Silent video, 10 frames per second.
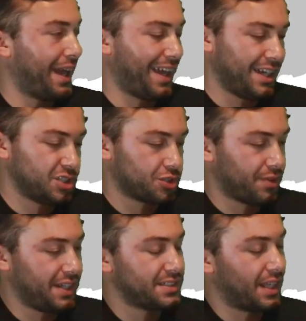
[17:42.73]

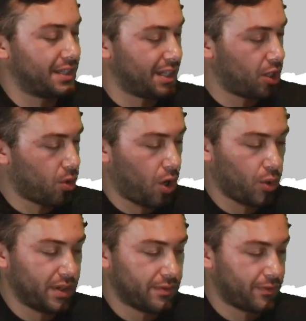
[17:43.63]
injuries. They did go
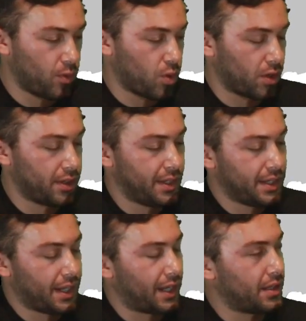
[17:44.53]
0-4.
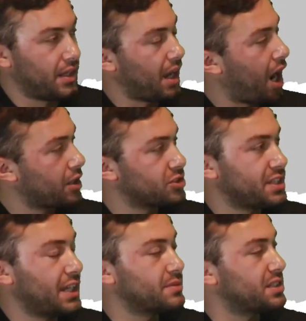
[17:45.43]
And the Yonkers
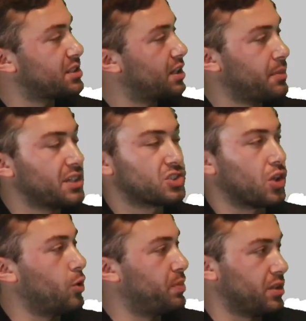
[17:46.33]
teams is going to be a
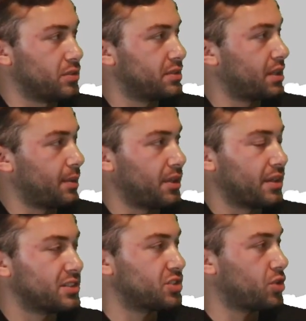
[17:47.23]
slow build. I mean,
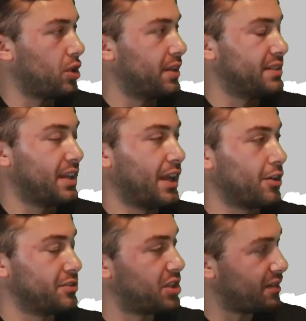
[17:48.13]
let's just call it, they're in tough